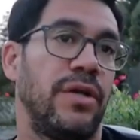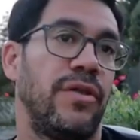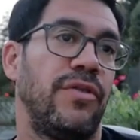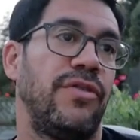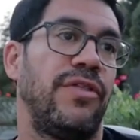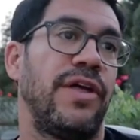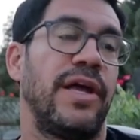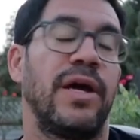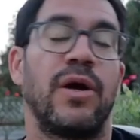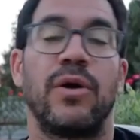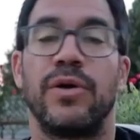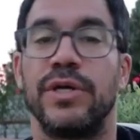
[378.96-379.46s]

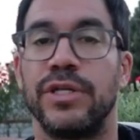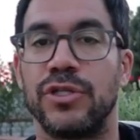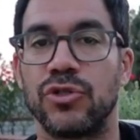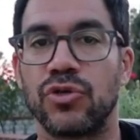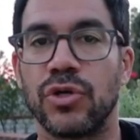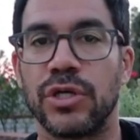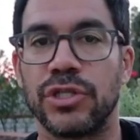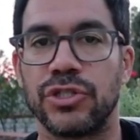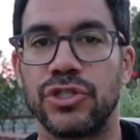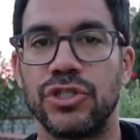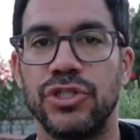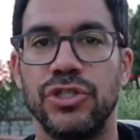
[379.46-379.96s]
they already
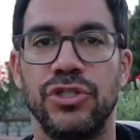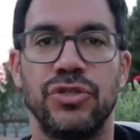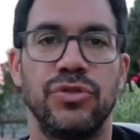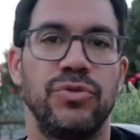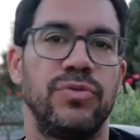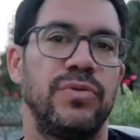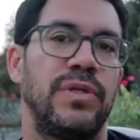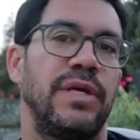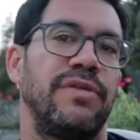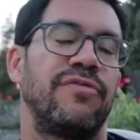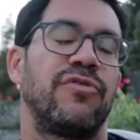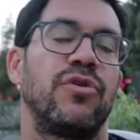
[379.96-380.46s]
trust
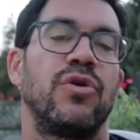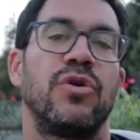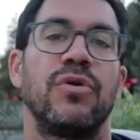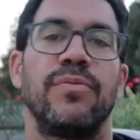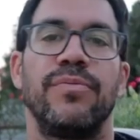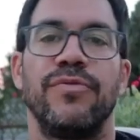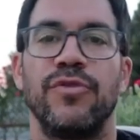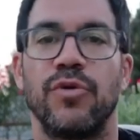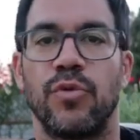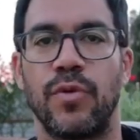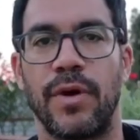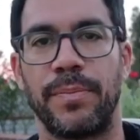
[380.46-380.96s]
you, they've heard
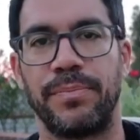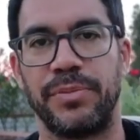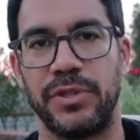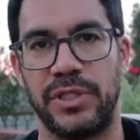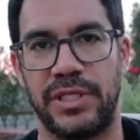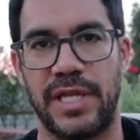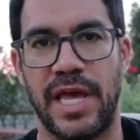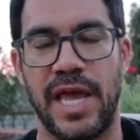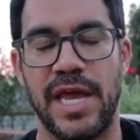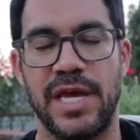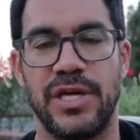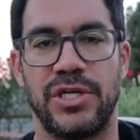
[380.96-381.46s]
of your
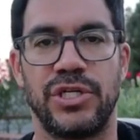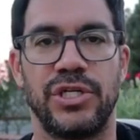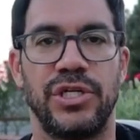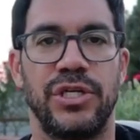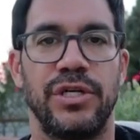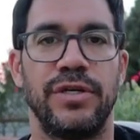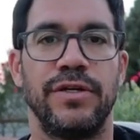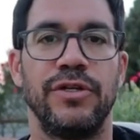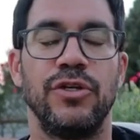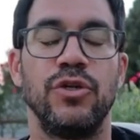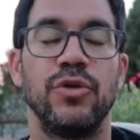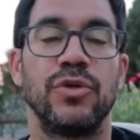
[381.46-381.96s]

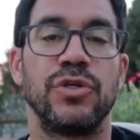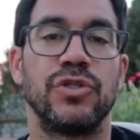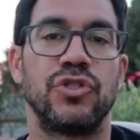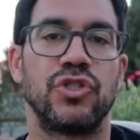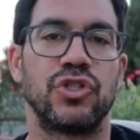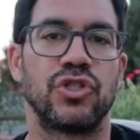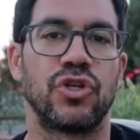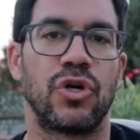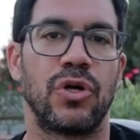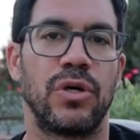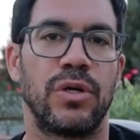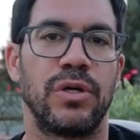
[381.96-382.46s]
reputation, you could
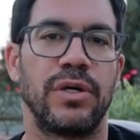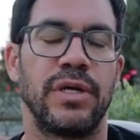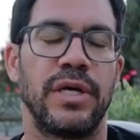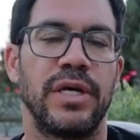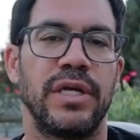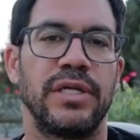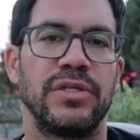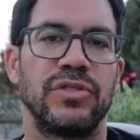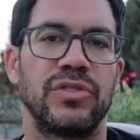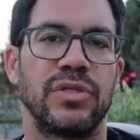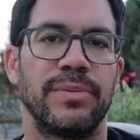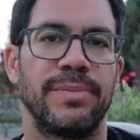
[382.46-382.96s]
start
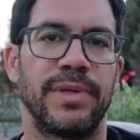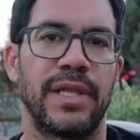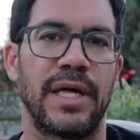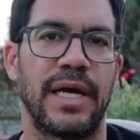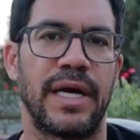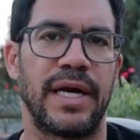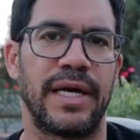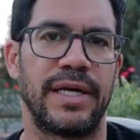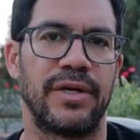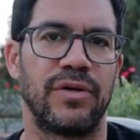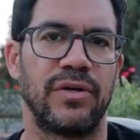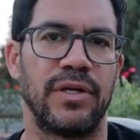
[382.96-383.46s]
at some of the
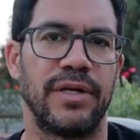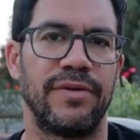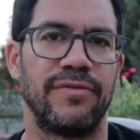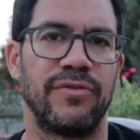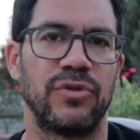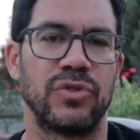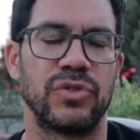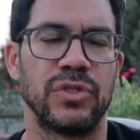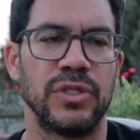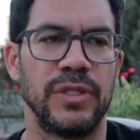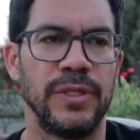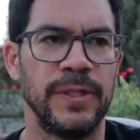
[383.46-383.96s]
higher
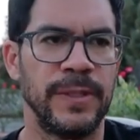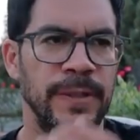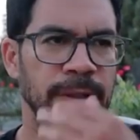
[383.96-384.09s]
levels.